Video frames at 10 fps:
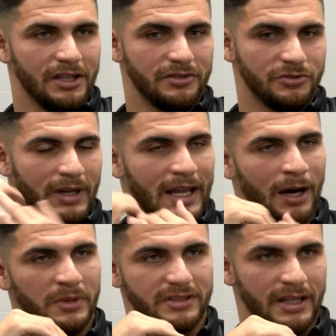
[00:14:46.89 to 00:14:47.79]
to
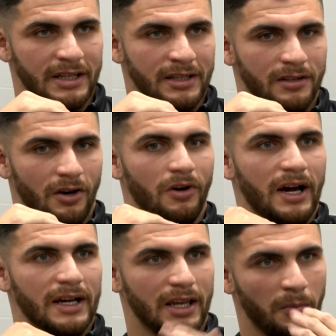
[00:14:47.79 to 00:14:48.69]
allow me to then, all
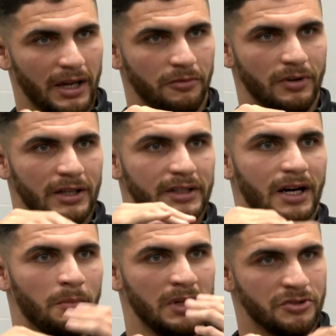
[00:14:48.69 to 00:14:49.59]
right, get my head around it,
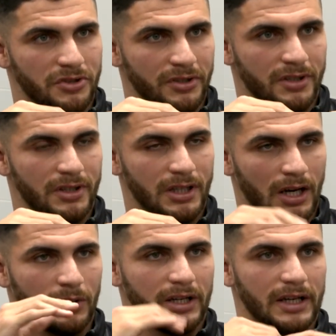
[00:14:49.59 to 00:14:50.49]
I'm injured,
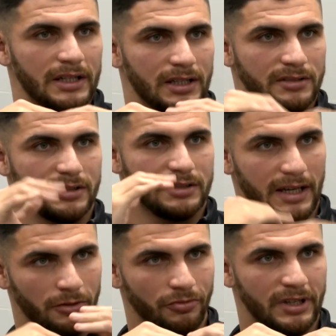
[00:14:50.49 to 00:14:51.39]
okay, let's
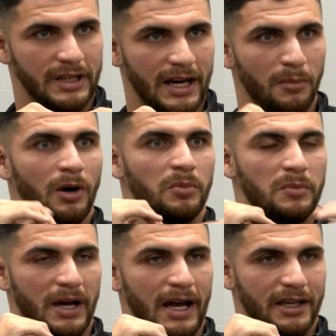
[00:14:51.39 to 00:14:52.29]
attack the rehab, I'll be
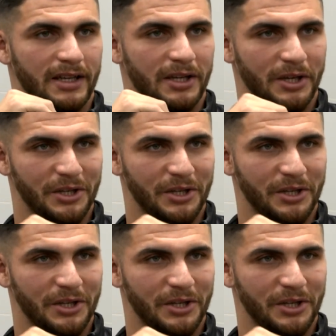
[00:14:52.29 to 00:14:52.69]
back.